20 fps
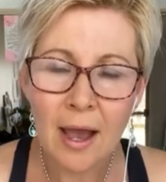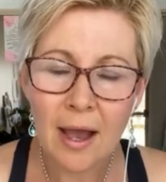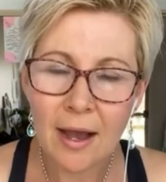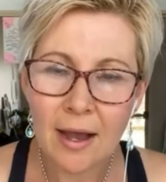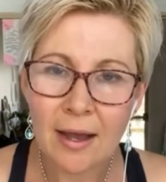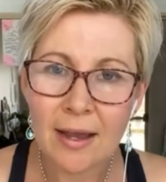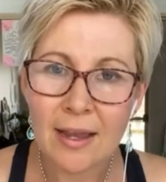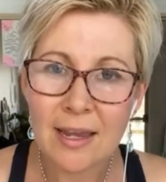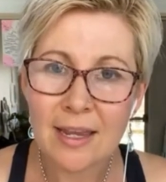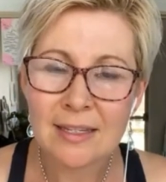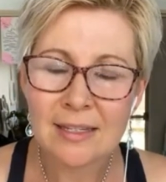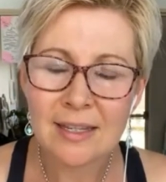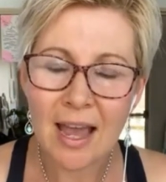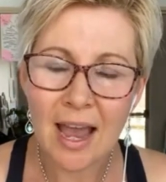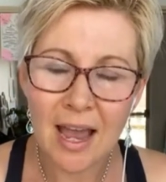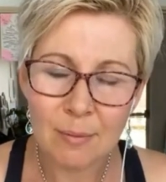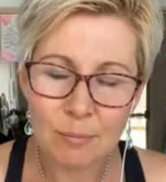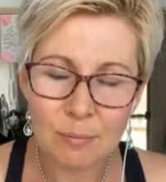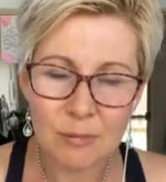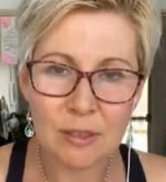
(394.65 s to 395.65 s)
uh, is
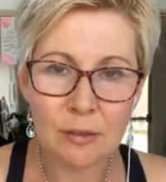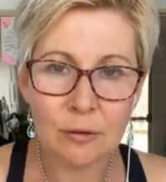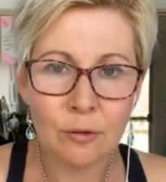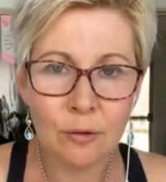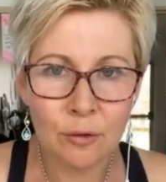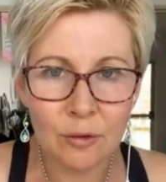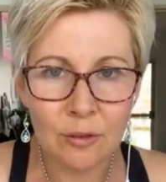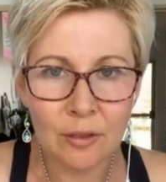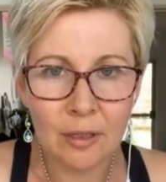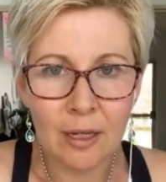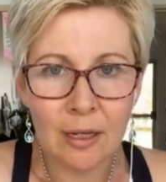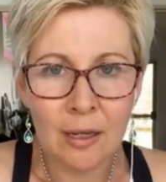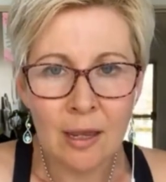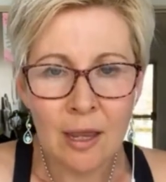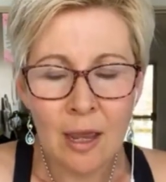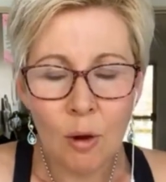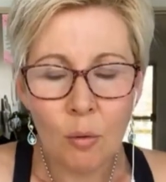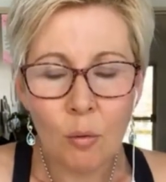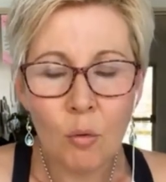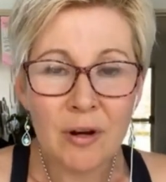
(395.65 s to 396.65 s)
absolutely
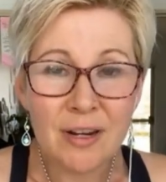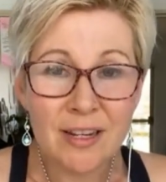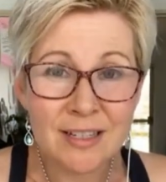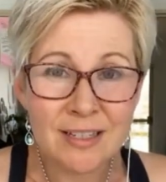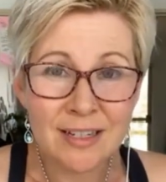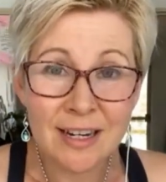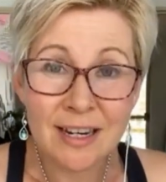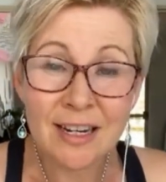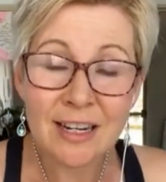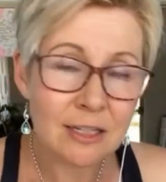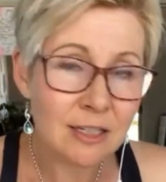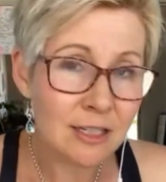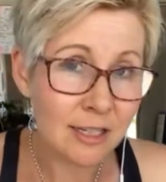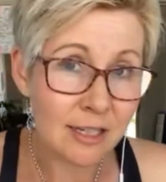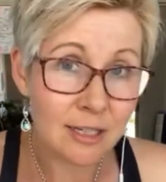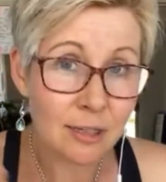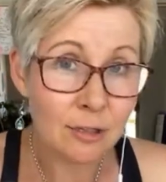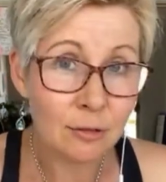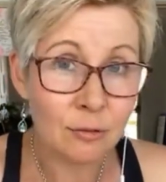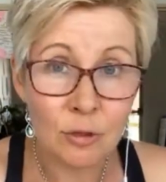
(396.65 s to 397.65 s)
what is needed to
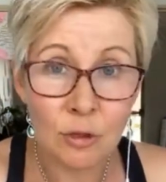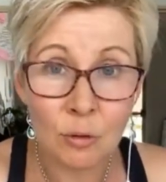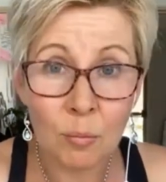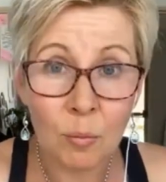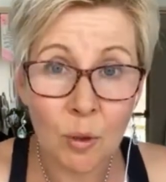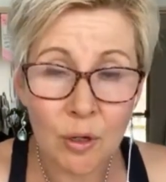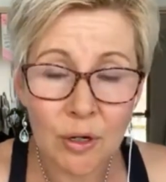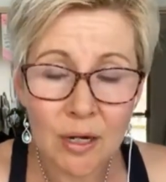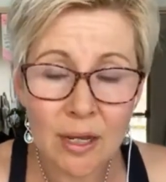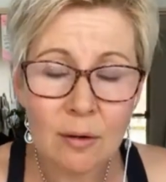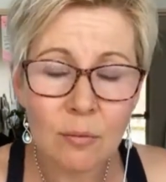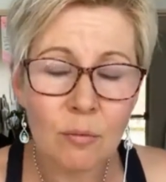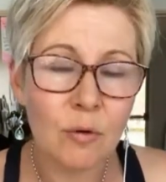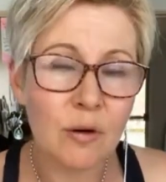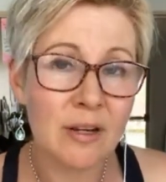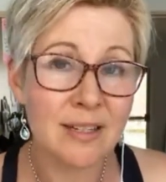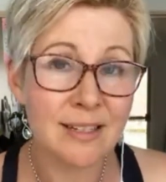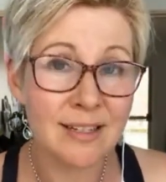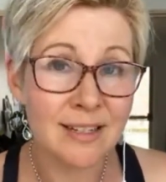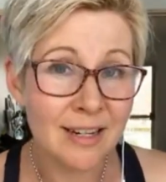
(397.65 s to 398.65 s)
heal your body,
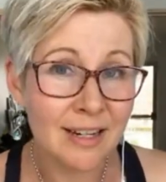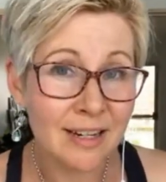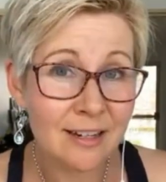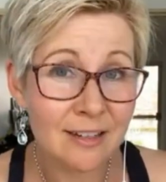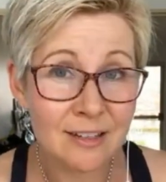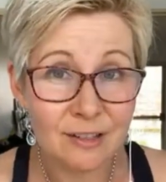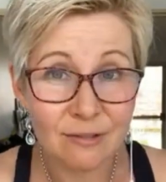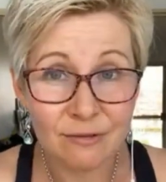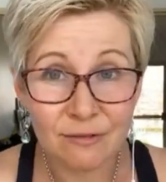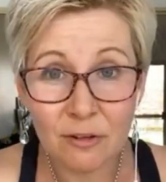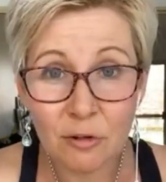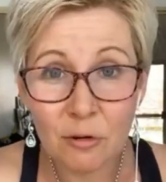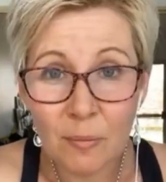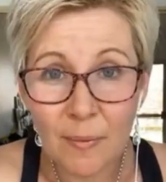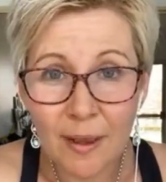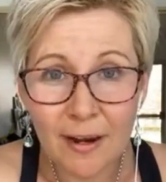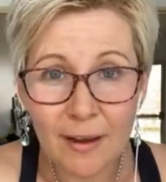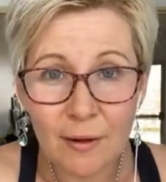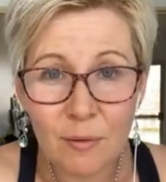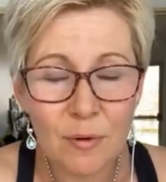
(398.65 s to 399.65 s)
what is needed to feel
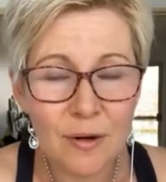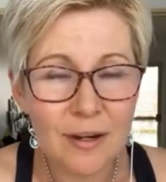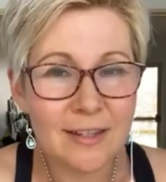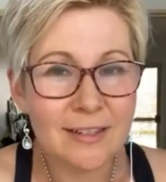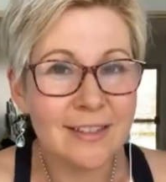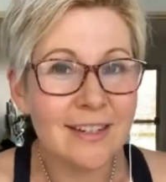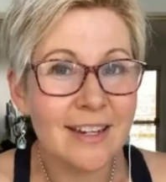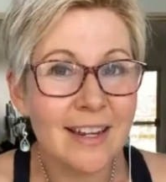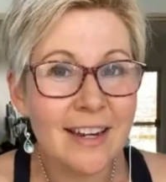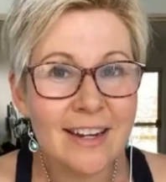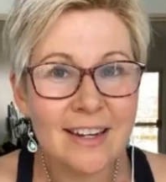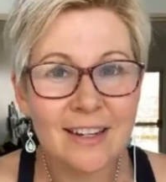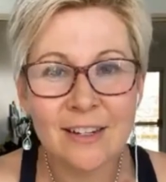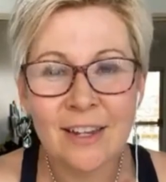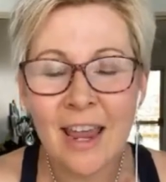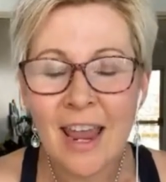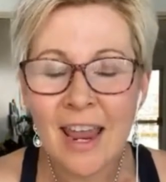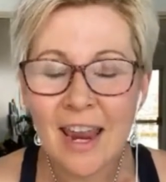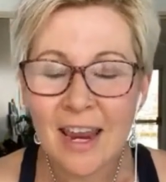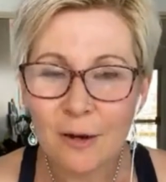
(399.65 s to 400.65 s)
better, what is needed
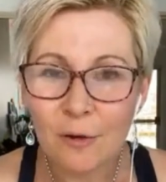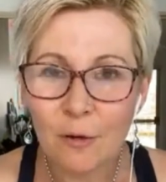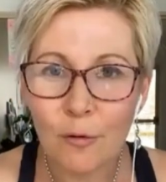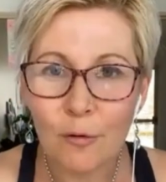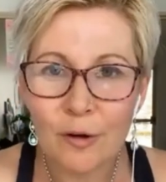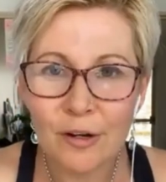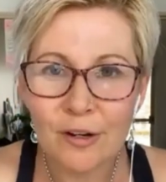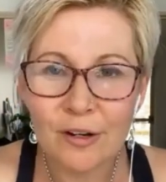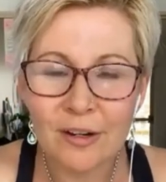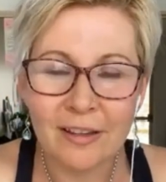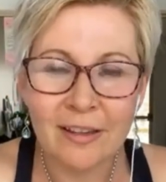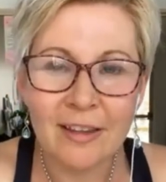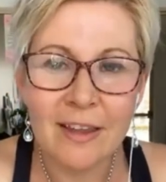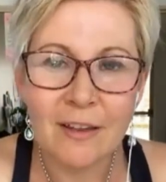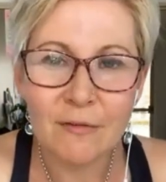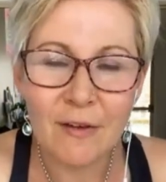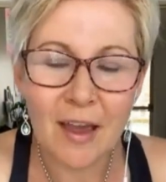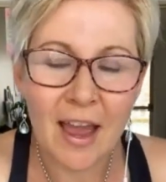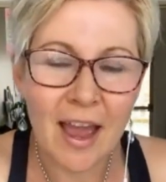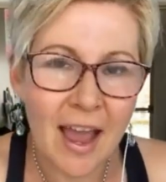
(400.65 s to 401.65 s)
in order to
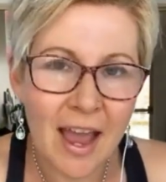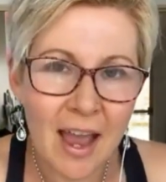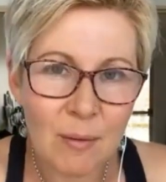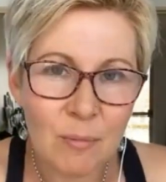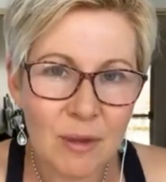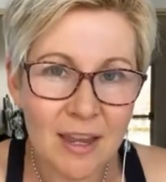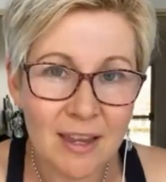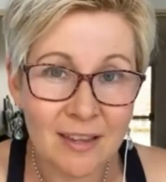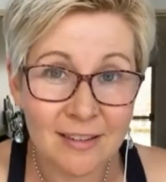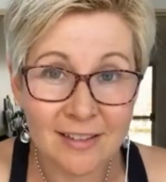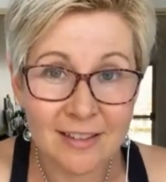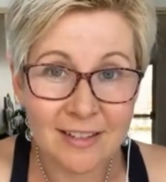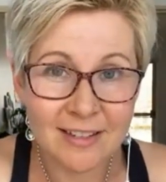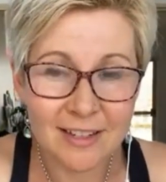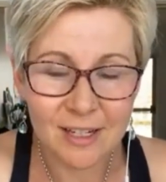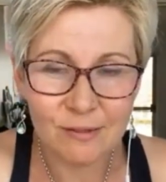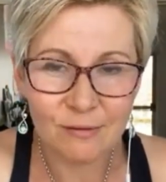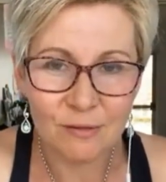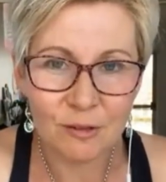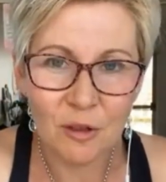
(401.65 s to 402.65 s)
live a happy and
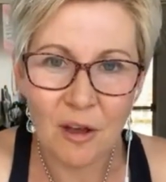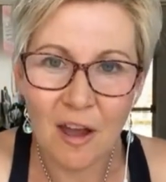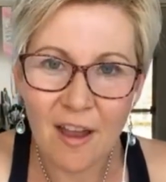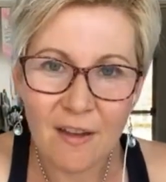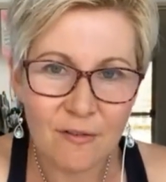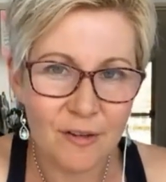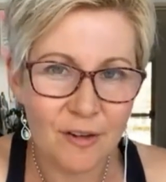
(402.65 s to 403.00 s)
successful life.